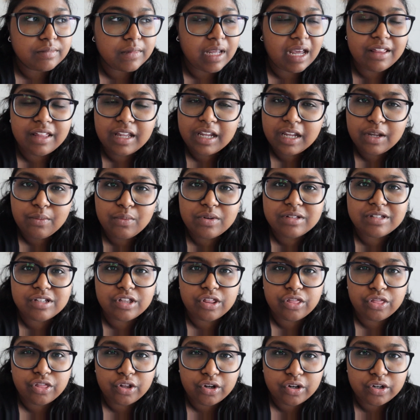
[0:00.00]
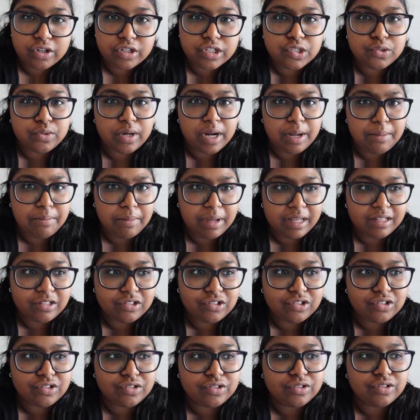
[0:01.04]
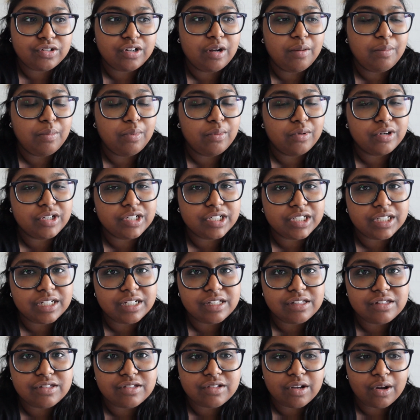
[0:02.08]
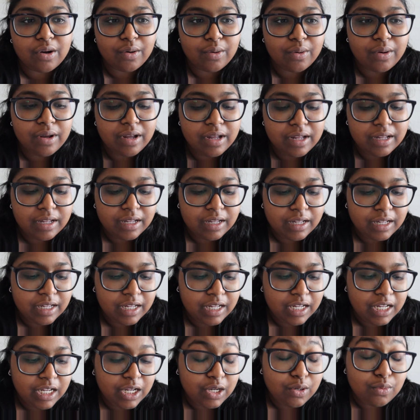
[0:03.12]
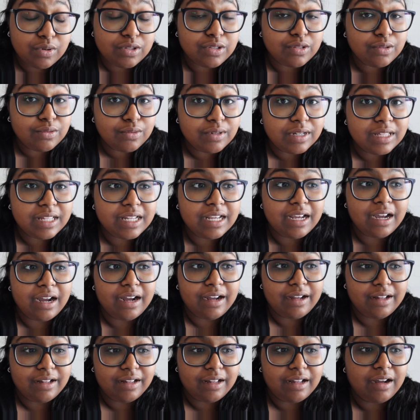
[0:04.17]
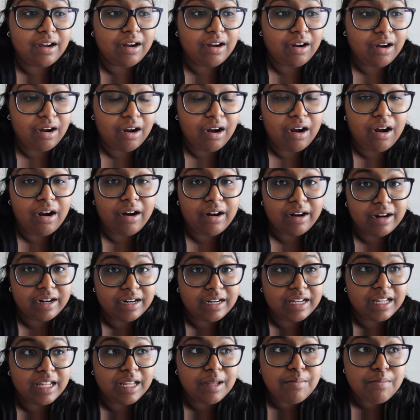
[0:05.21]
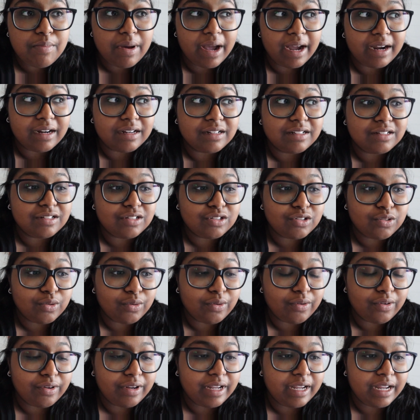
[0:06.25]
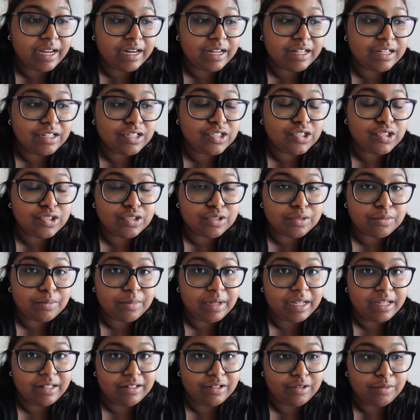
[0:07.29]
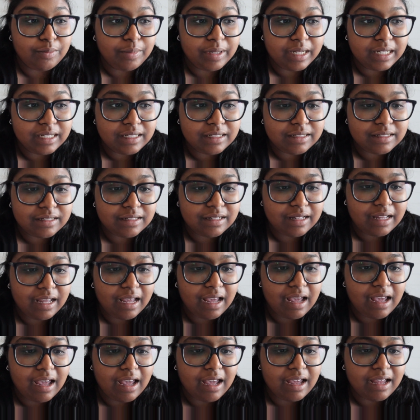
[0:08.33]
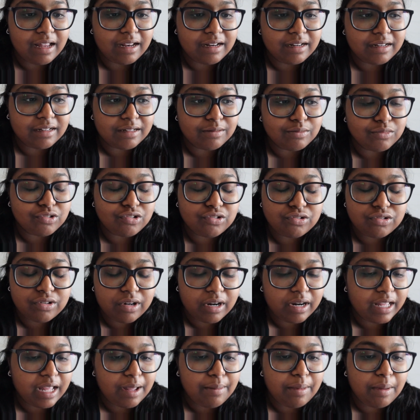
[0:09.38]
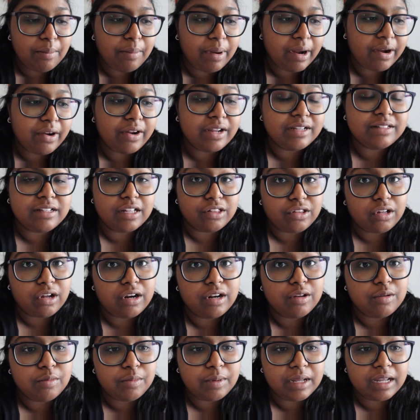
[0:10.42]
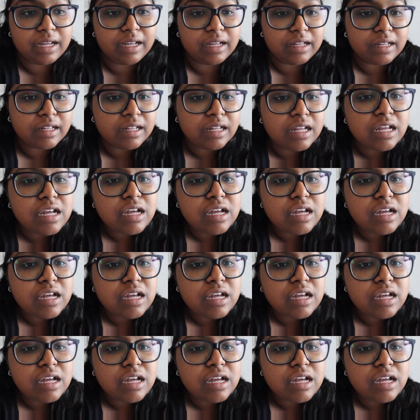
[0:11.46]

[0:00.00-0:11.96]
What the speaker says: I think it was a third trimester abortion. So it was a really hard impact story, and it shook me a little bit, and I was trying to get my bearings. I thought it would be a